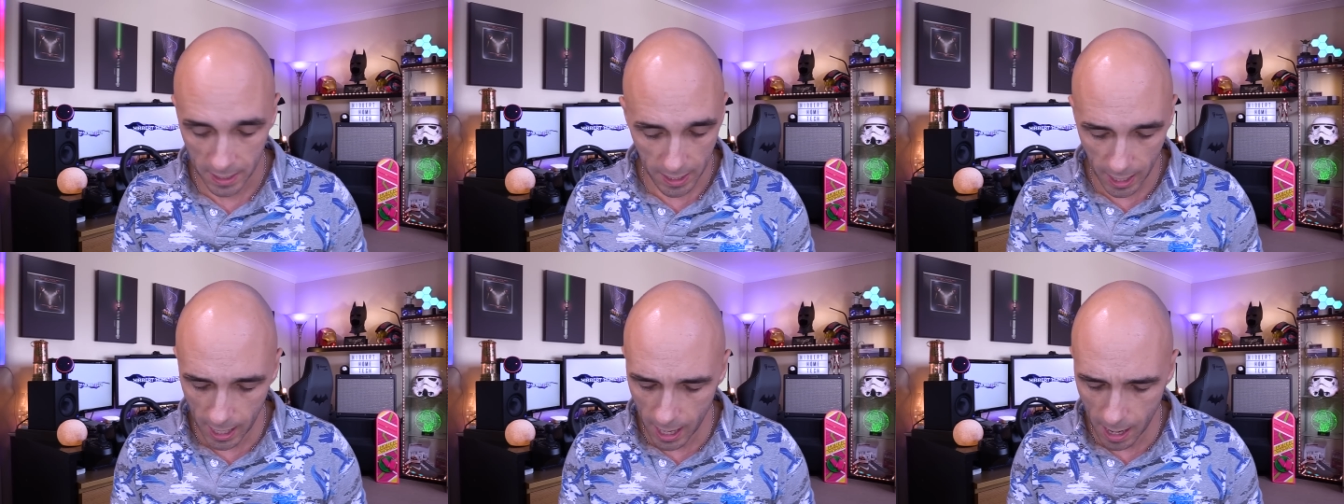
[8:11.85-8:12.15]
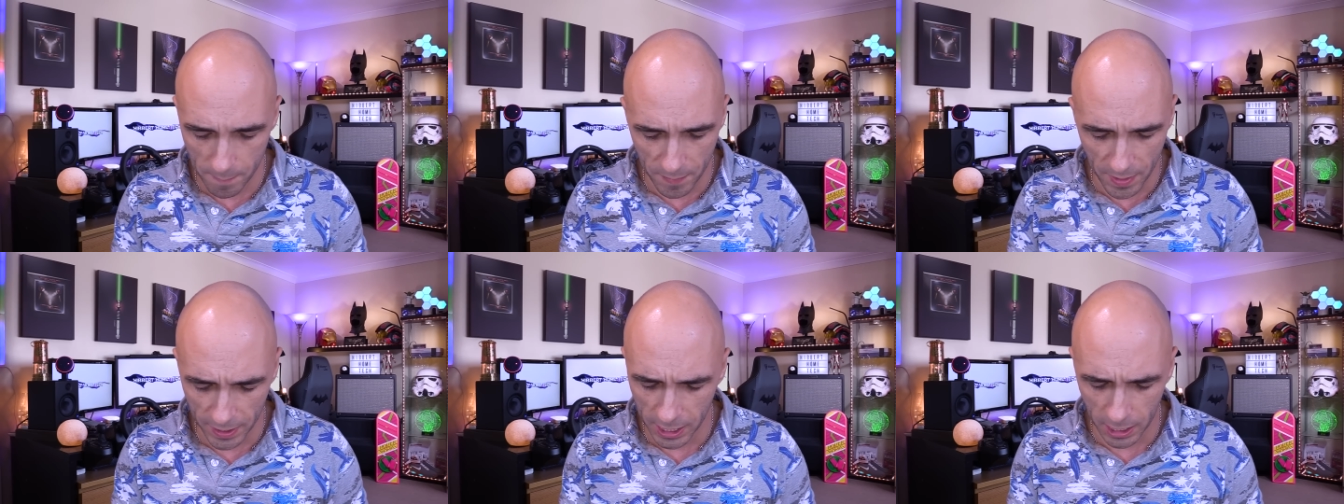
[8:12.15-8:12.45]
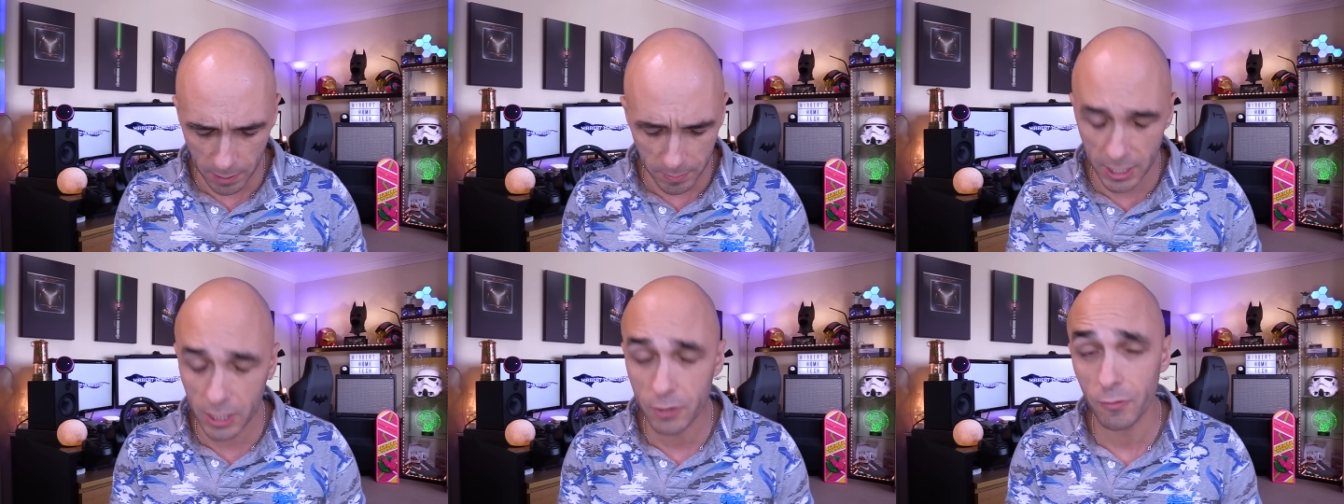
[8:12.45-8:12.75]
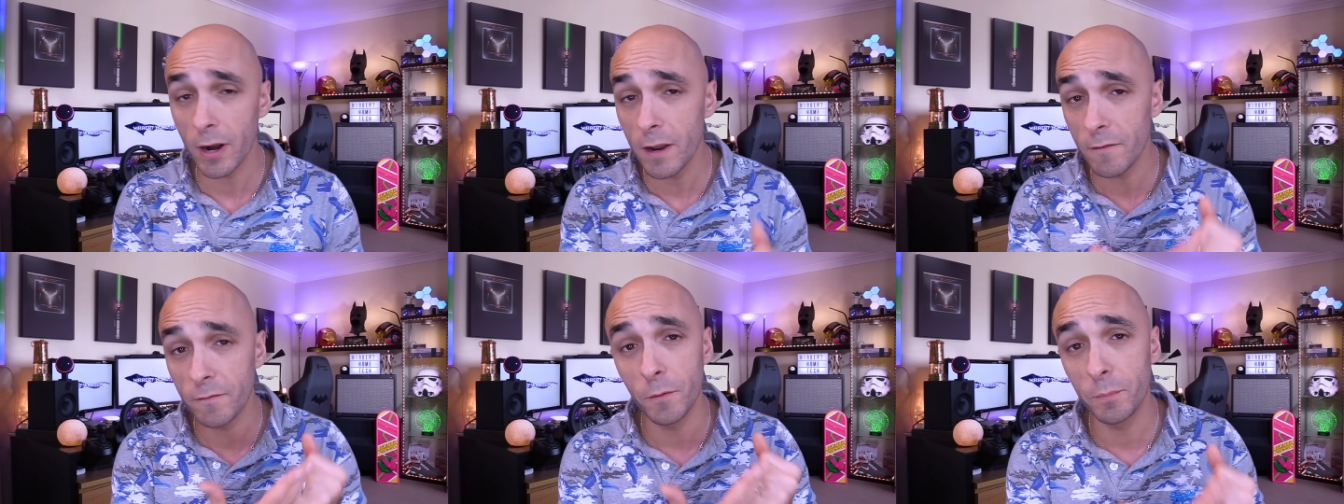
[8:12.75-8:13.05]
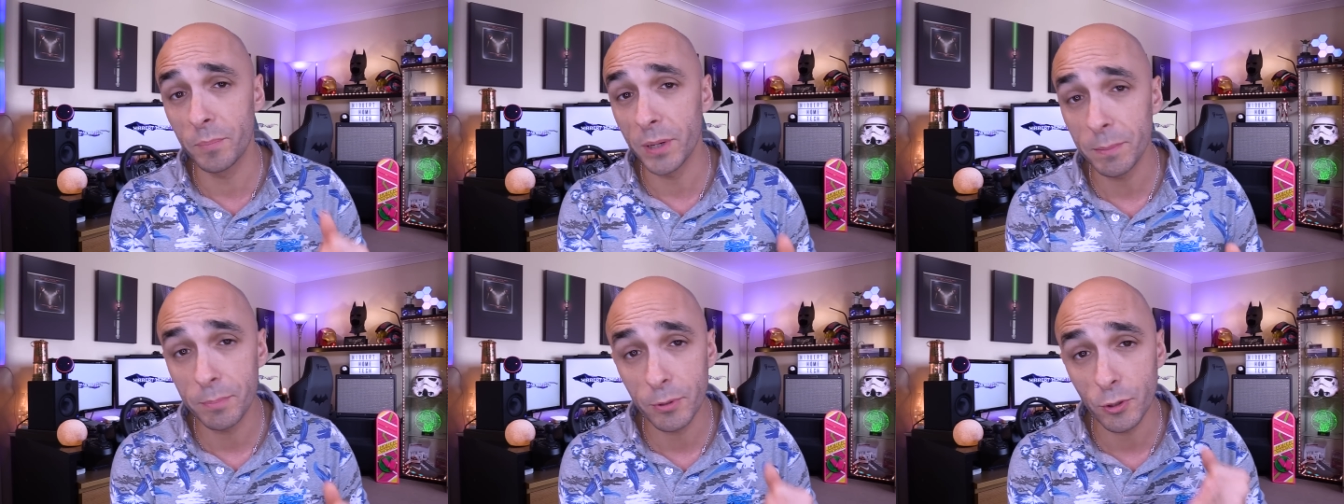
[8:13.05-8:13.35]
Um, they're going to be great for
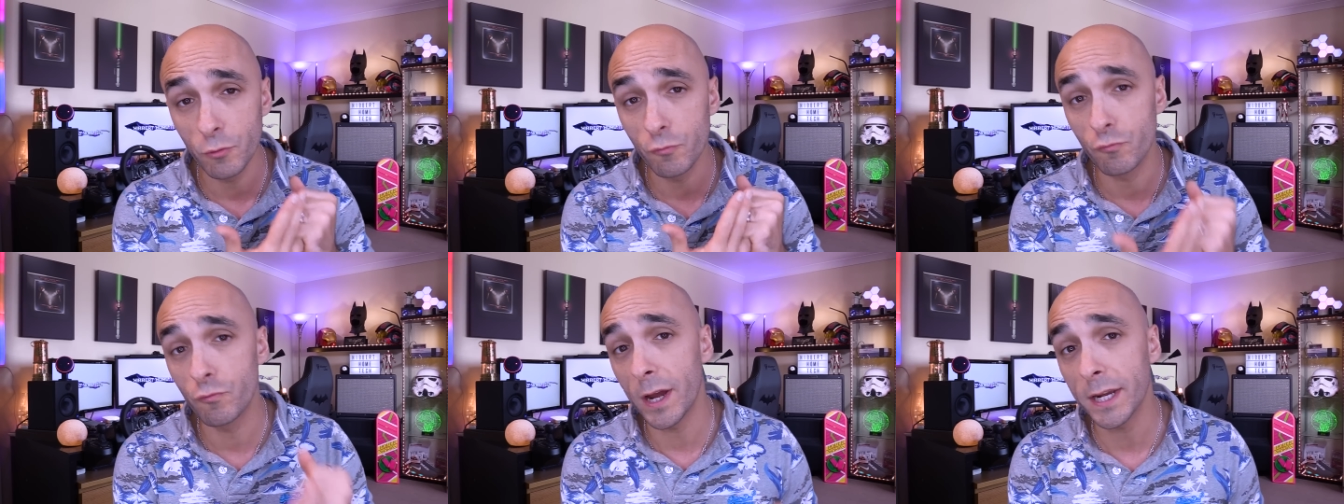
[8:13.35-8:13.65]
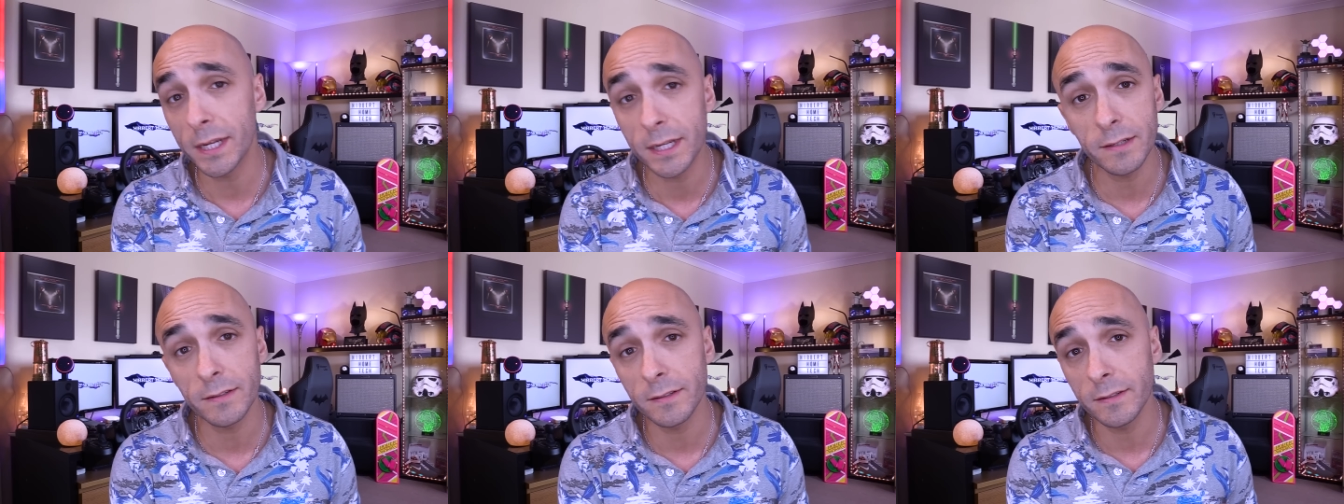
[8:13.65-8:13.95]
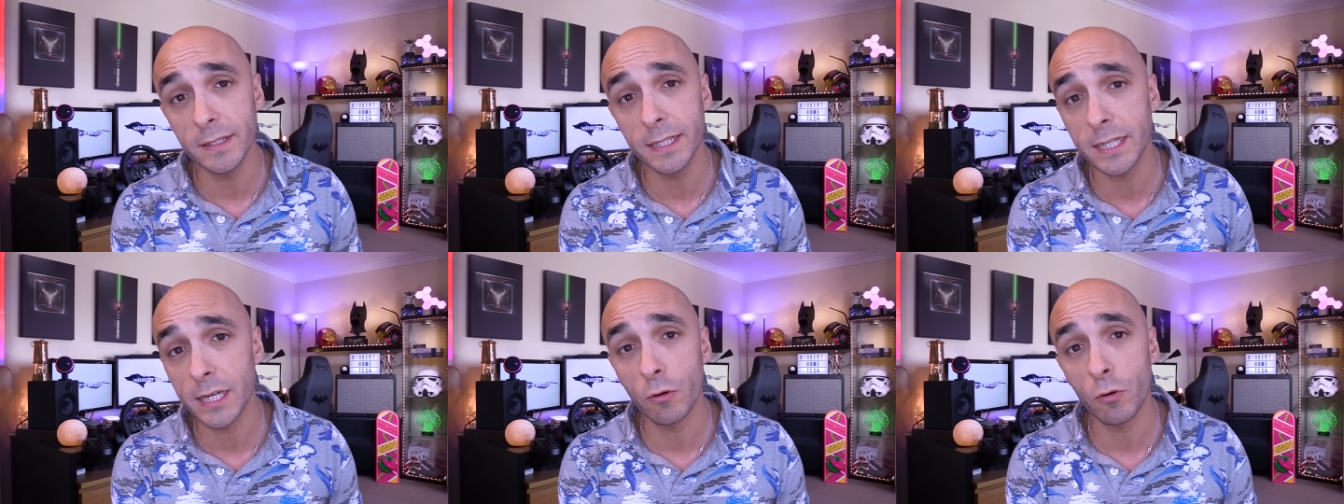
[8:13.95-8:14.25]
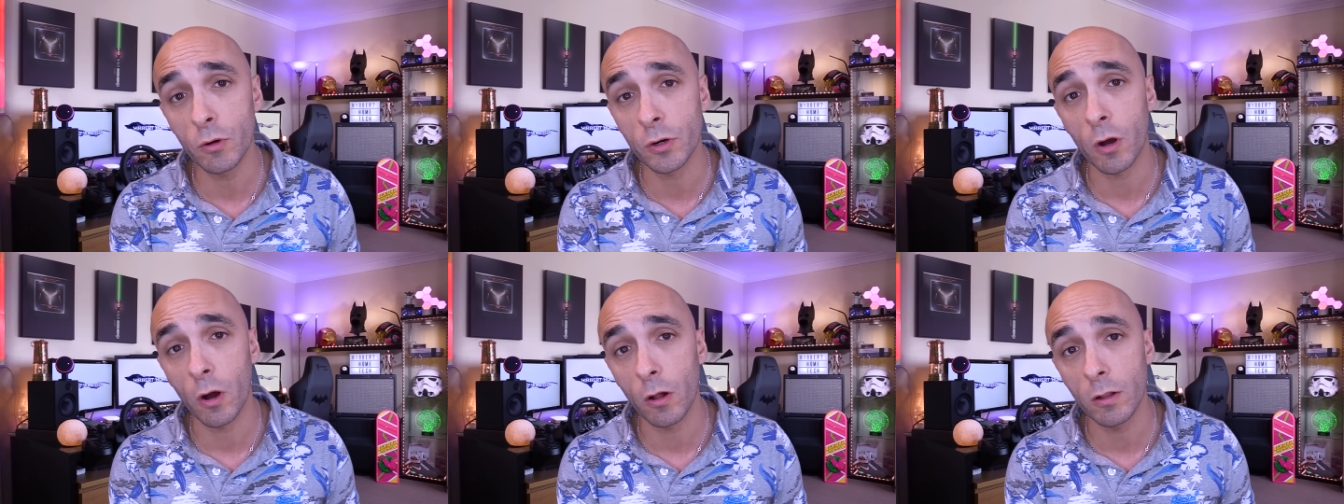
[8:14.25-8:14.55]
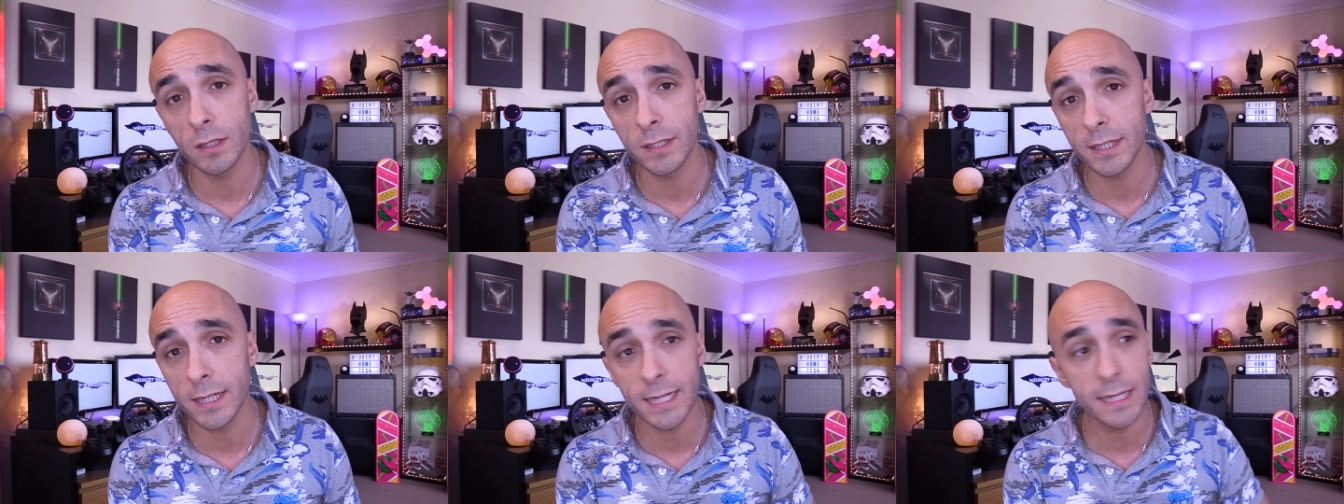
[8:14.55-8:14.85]
people who regularly go on
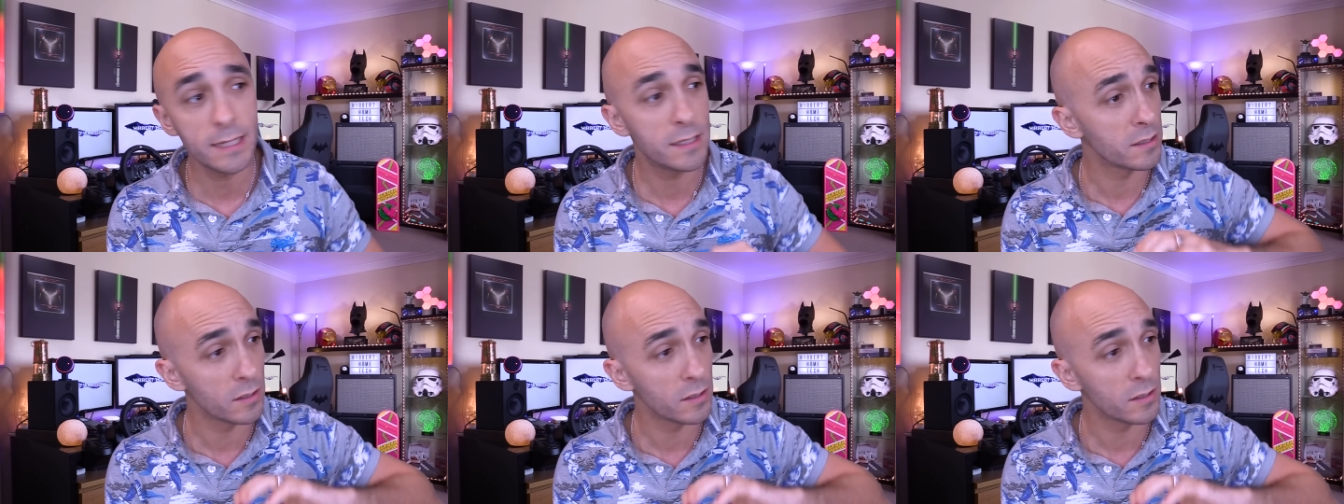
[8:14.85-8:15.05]
holiday